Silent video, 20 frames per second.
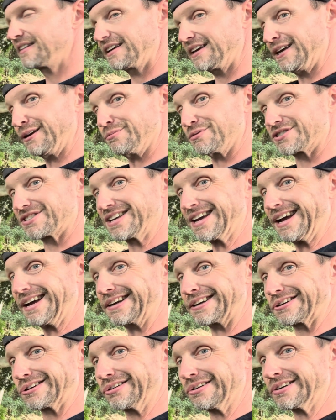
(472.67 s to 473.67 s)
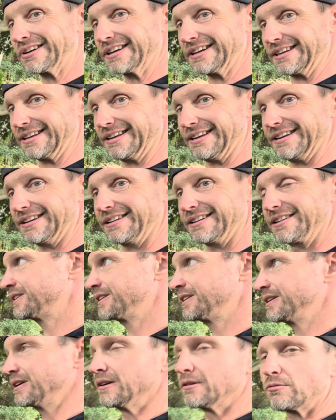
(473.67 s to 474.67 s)
It was kind of crooked again.
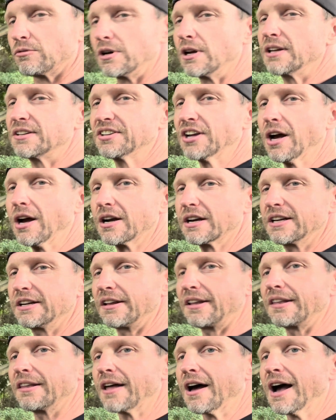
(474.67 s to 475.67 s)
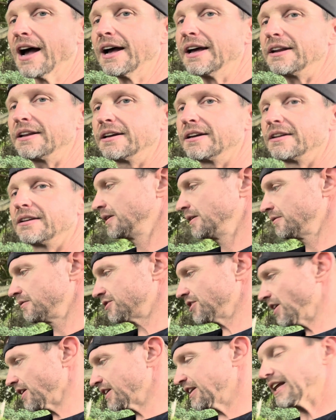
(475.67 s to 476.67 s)
We're not talking a lot. We're
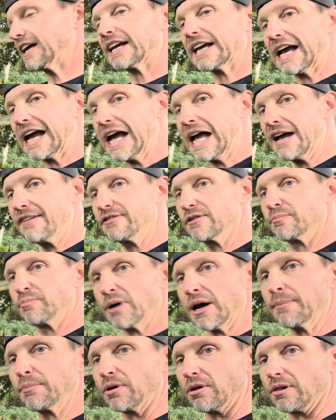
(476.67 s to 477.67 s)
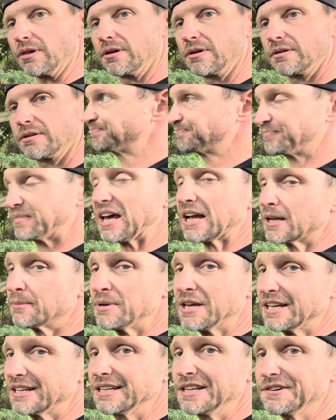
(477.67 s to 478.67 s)
talking like a half a bubble. That can
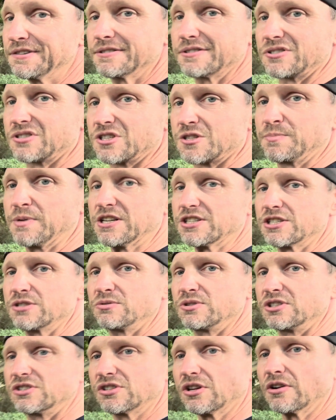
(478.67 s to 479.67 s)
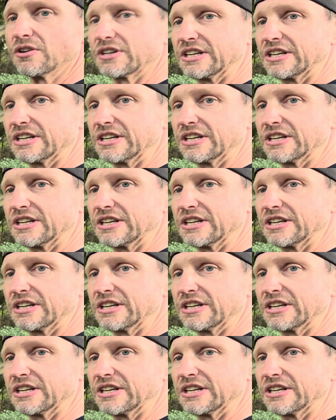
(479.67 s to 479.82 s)
make a difference, especially when you start